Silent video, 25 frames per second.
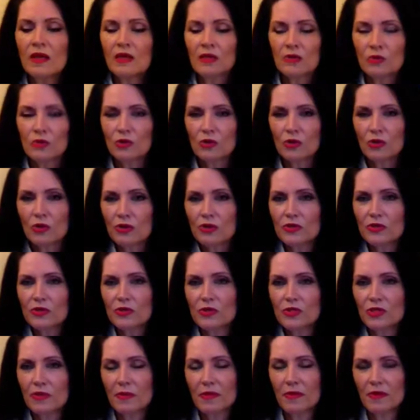There's also
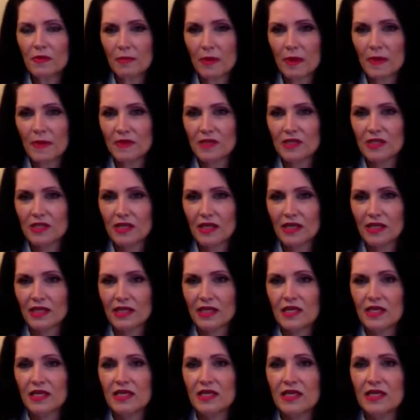something about the
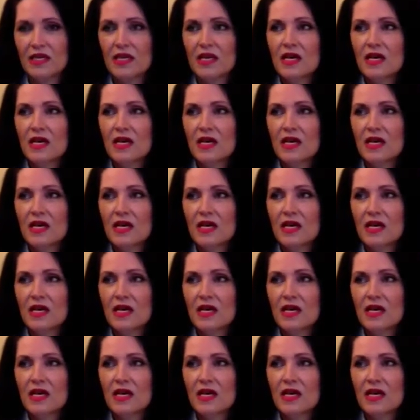psyche